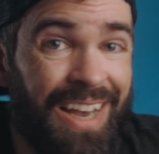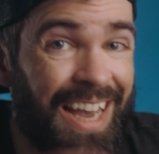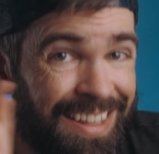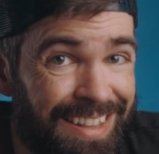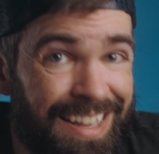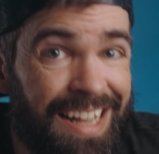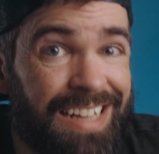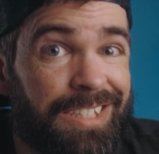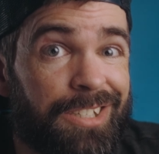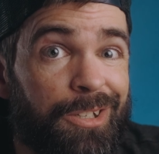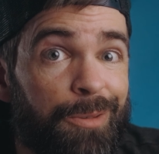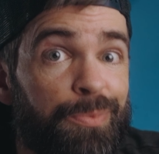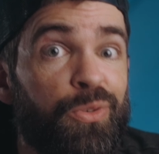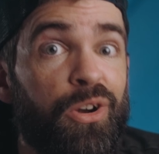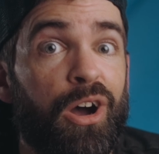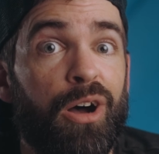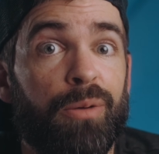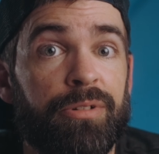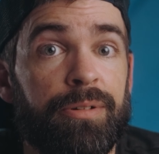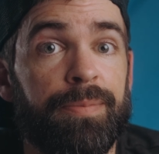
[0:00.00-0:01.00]
And that's the
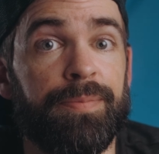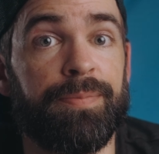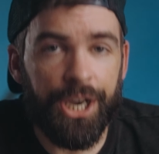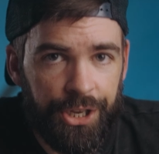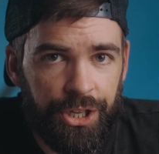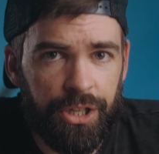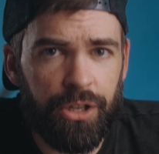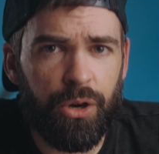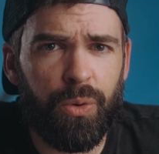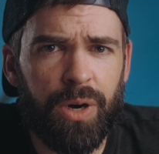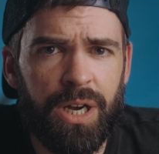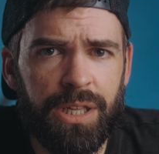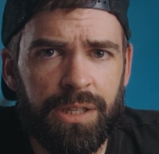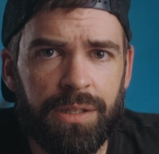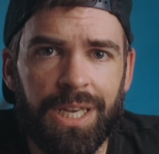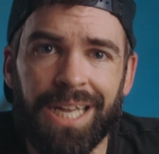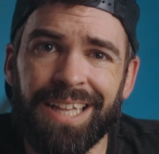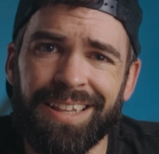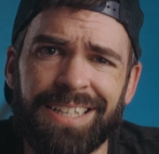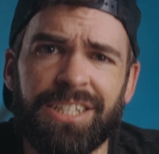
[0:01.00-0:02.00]
problem. You know what?
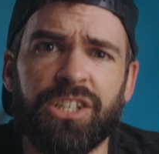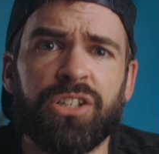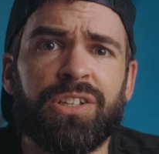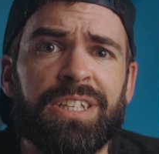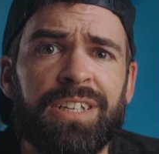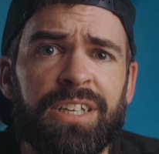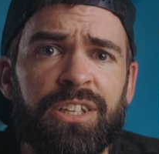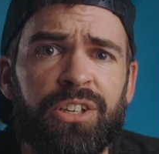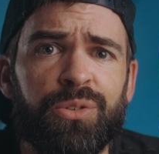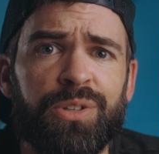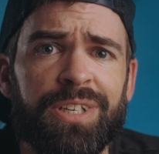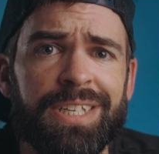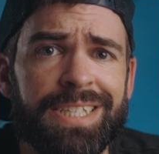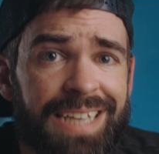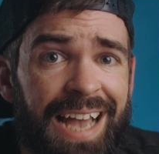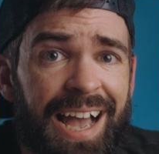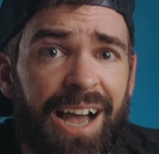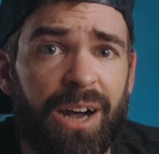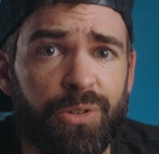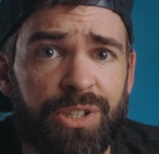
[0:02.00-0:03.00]
Let's continue this
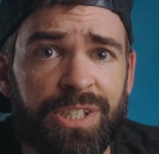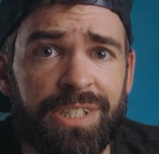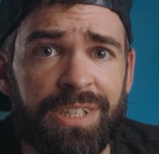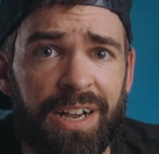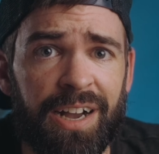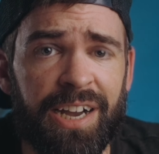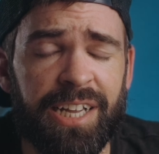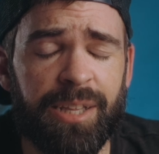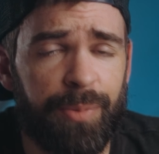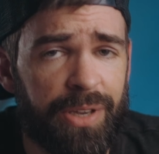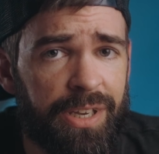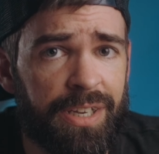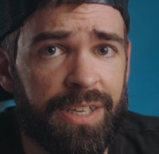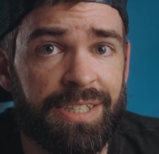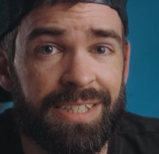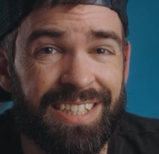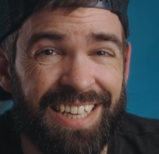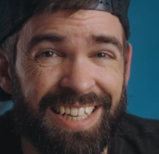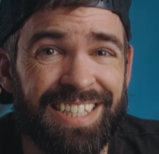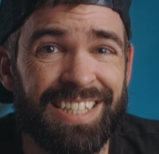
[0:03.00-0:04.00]
outside
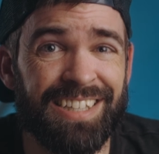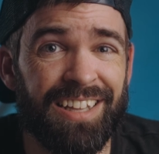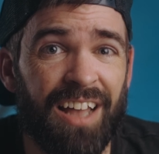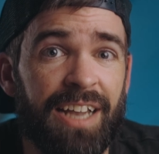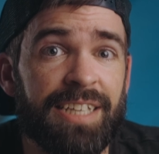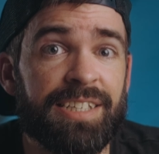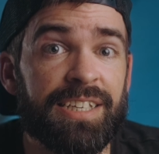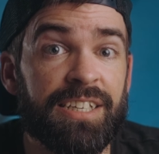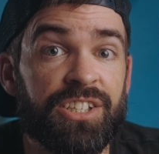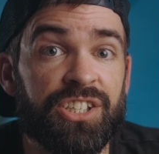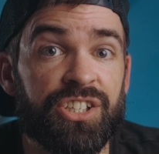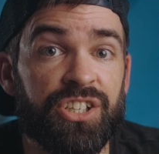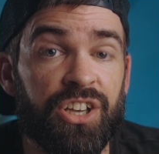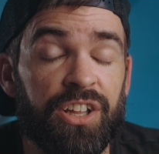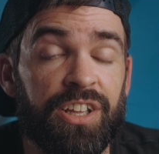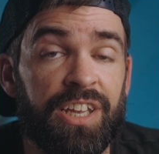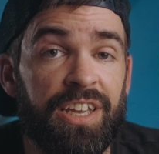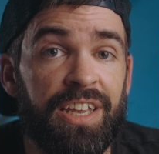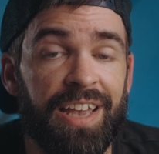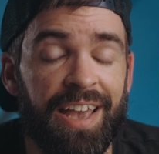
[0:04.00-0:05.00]
because it's nice and
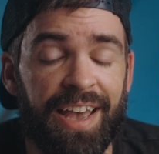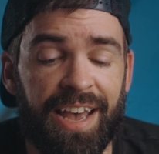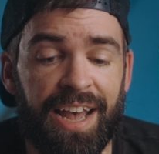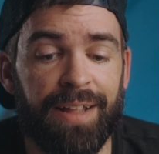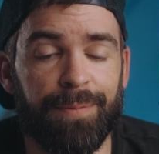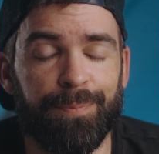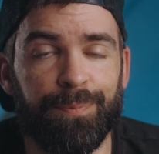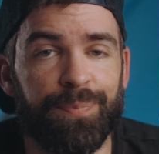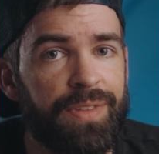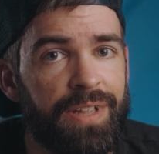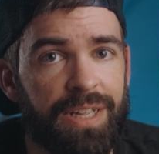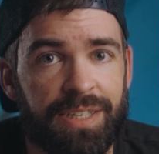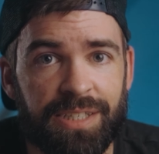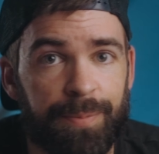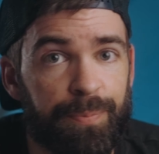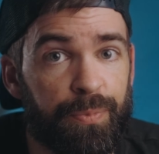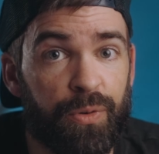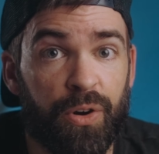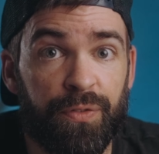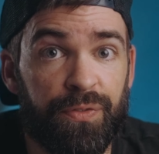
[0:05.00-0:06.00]
sunny and that's the
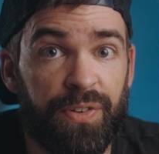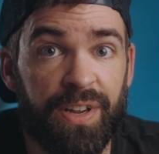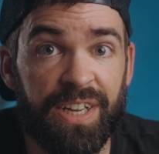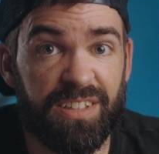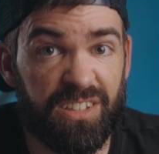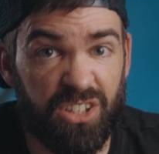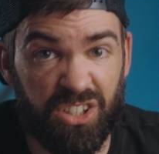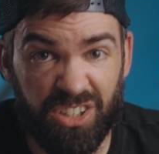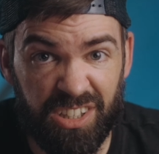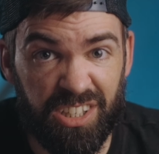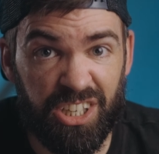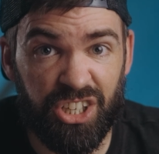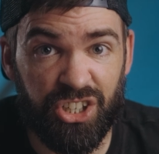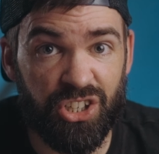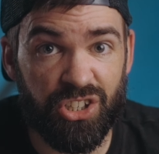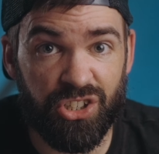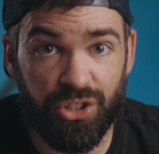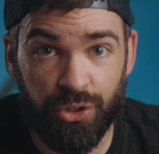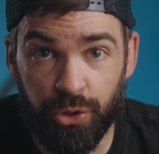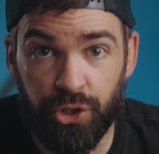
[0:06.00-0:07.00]
perfect
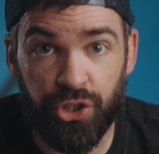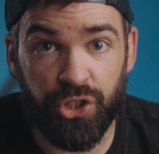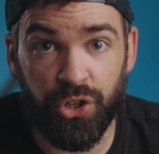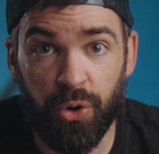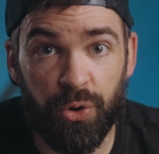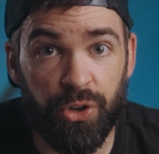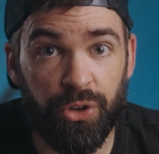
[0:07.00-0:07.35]
conditions to show